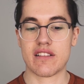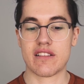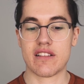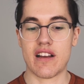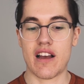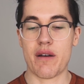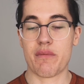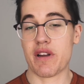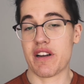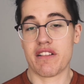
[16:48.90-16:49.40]

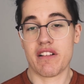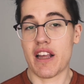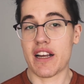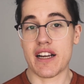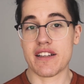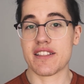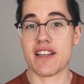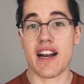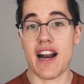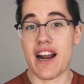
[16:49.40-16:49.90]
I mean, like I
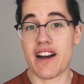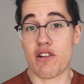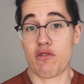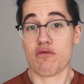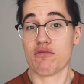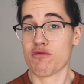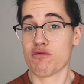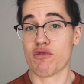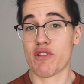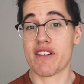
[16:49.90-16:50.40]
said, I don't
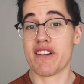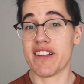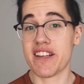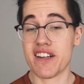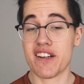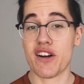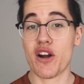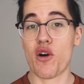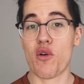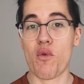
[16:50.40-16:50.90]
really
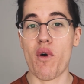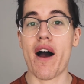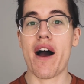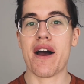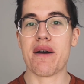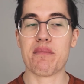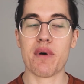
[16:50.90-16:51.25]
know why,